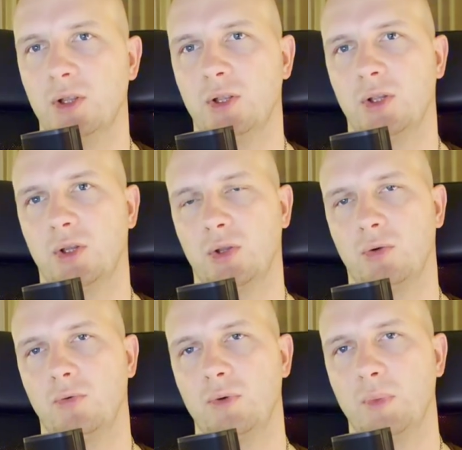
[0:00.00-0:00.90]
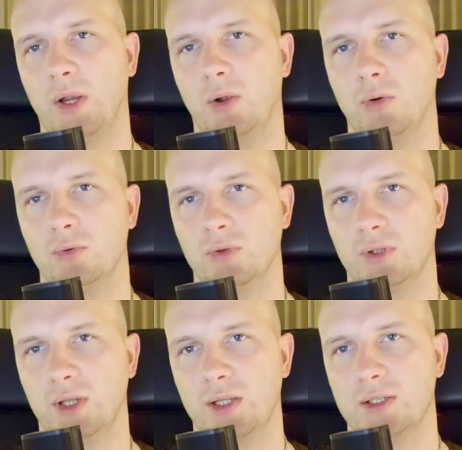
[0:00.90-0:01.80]
So we may go to the
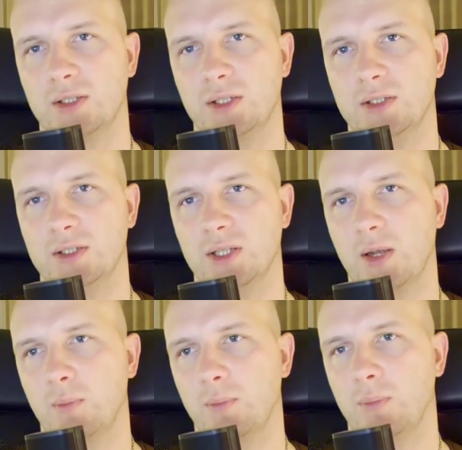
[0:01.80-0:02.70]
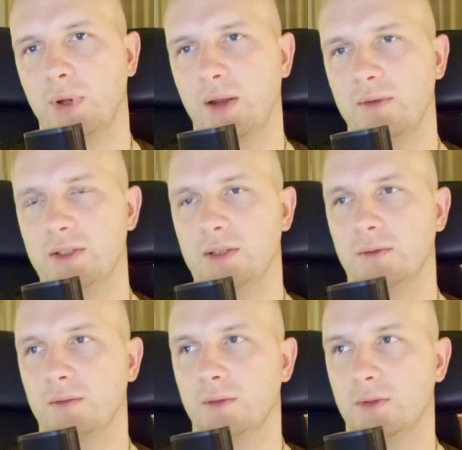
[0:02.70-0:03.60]
next. It's app privacy.
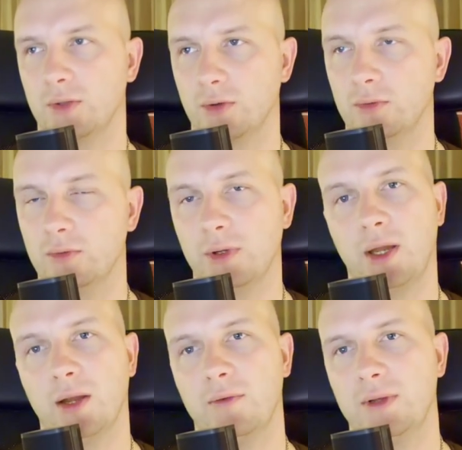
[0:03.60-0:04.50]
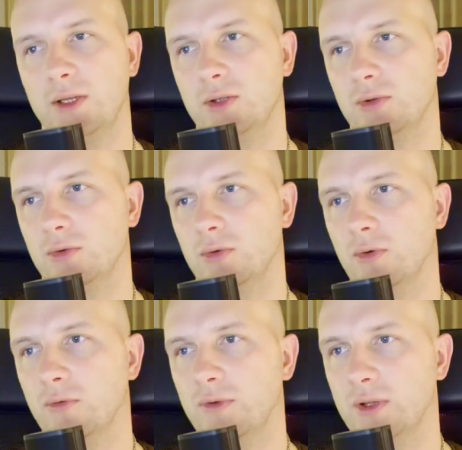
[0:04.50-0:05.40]
So here we need
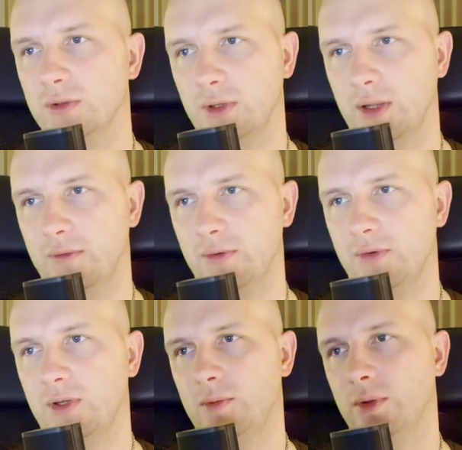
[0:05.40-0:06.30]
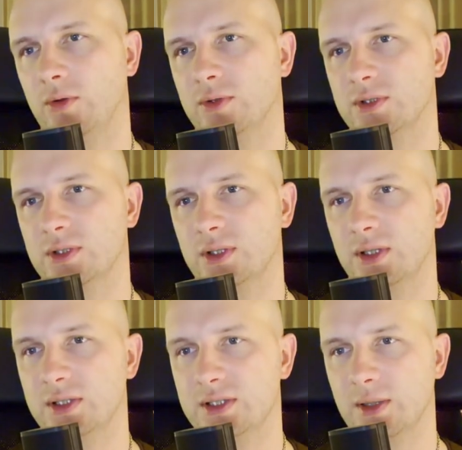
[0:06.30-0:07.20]
to fill everything because
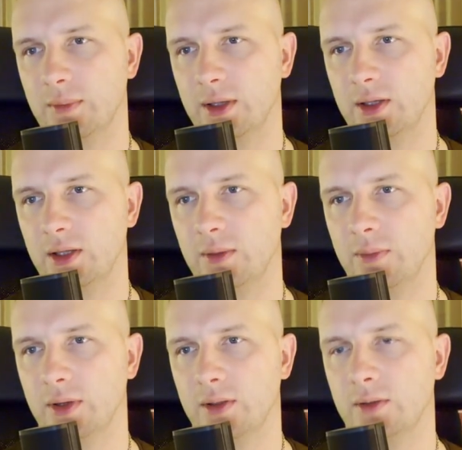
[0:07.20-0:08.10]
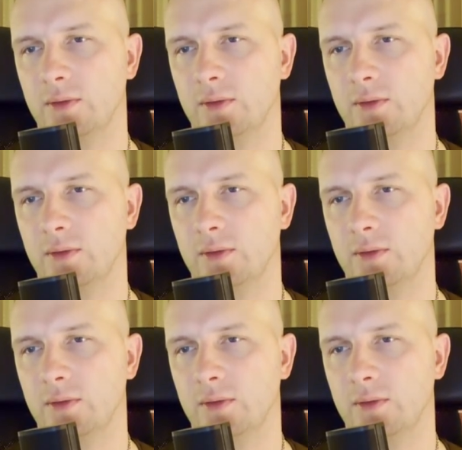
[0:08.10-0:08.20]
it's a mandatory part.